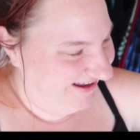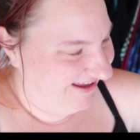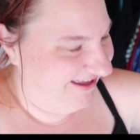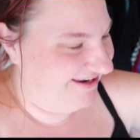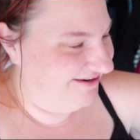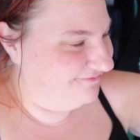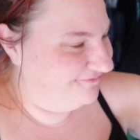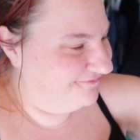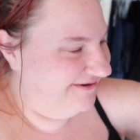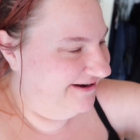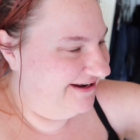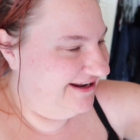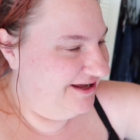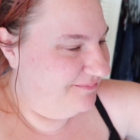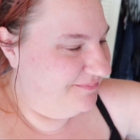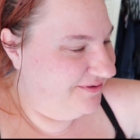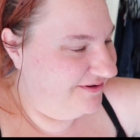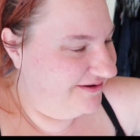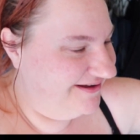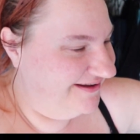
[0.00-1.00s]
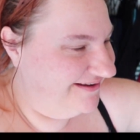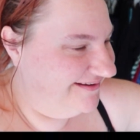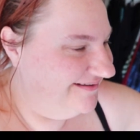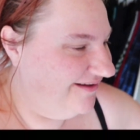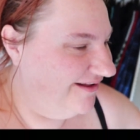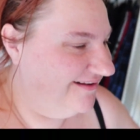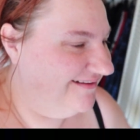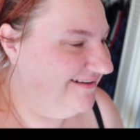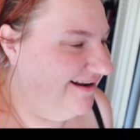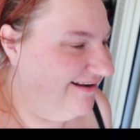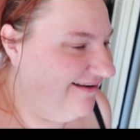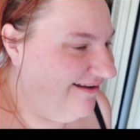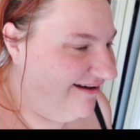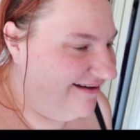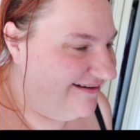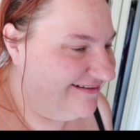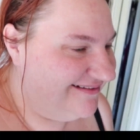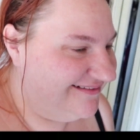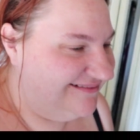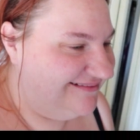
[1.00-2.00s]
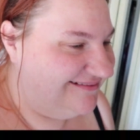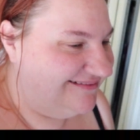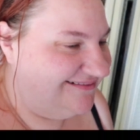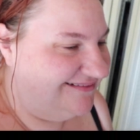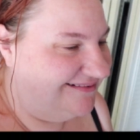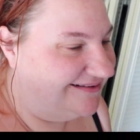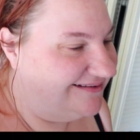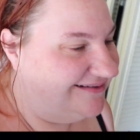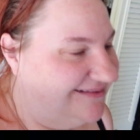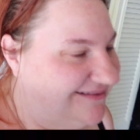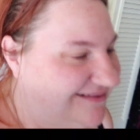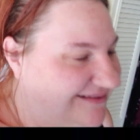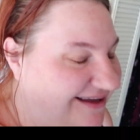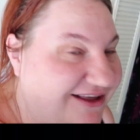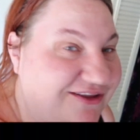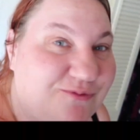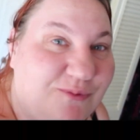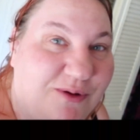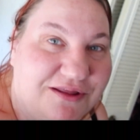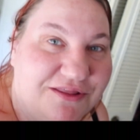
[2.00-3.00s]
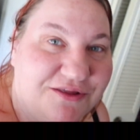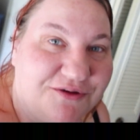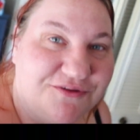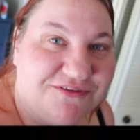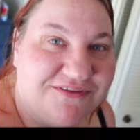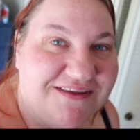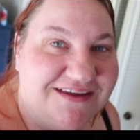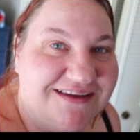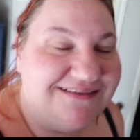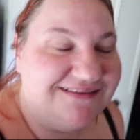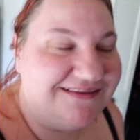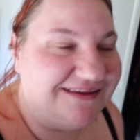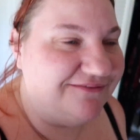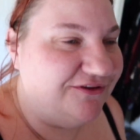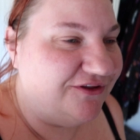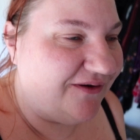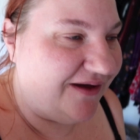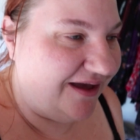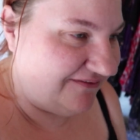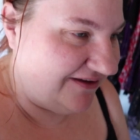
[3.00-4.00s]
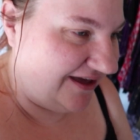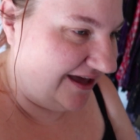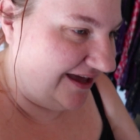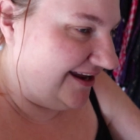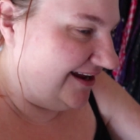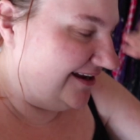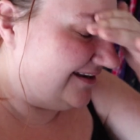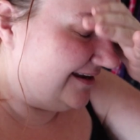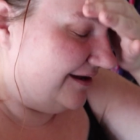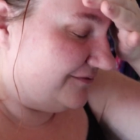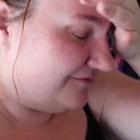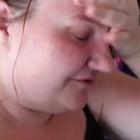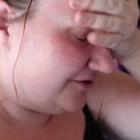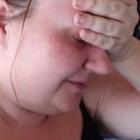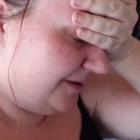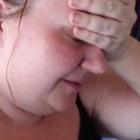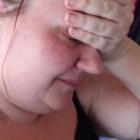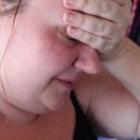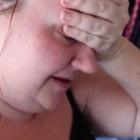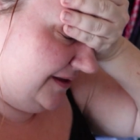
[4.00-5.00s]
And reading a book all day long is one of those things, even though I have a headache now from it